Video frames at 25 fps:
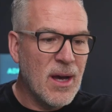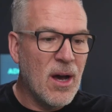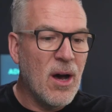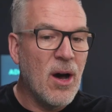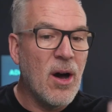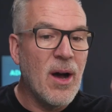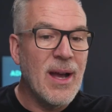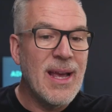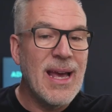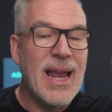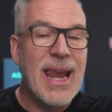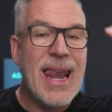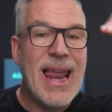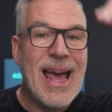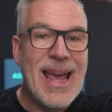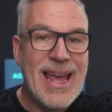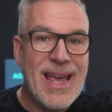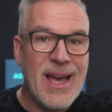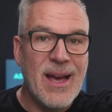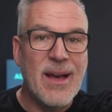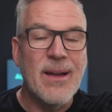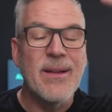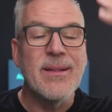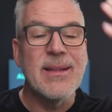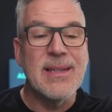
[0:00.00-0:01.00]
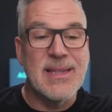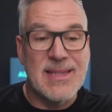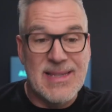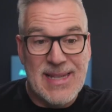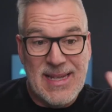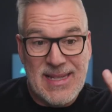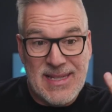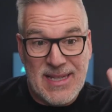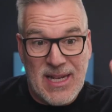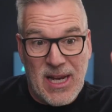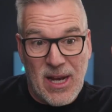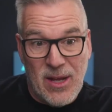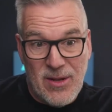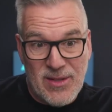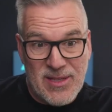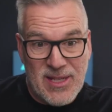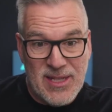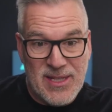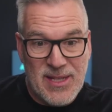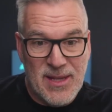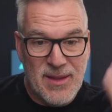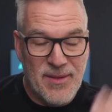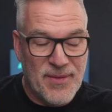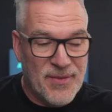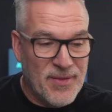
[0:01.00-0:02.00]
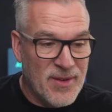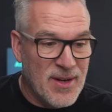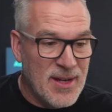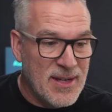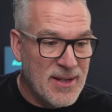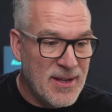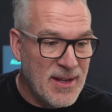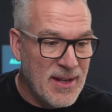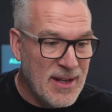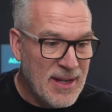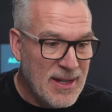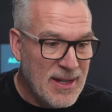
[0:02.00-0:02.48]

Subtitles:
higher layer sits closer to the front.